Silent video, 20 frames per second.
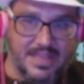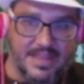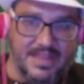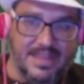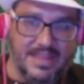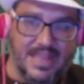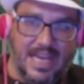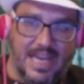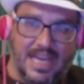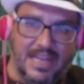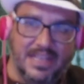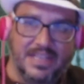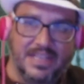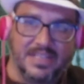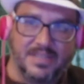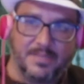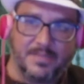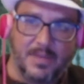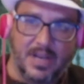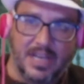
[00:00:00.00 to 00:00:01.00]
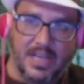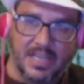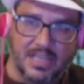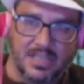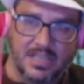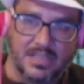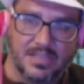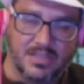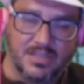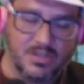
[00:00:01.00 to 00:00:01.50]
that is my
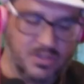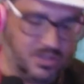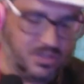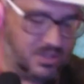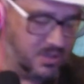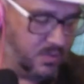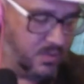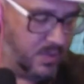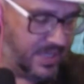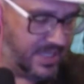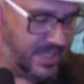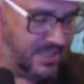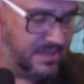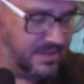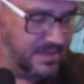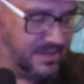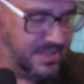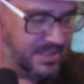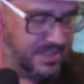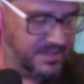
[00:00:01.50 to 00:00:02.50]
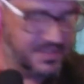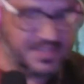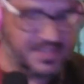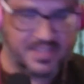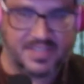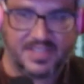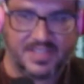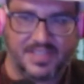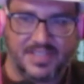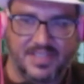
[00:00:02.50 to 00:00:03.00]
quick little
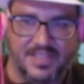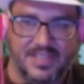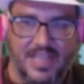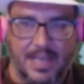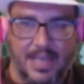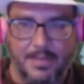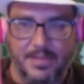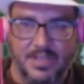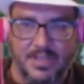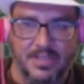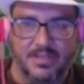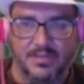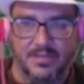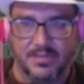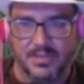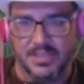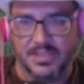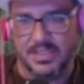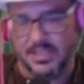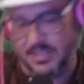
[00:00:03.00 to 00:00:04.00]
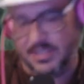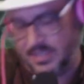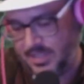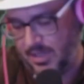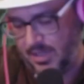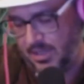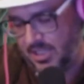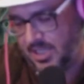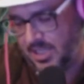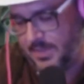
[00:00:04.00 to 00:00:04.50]
segment on talking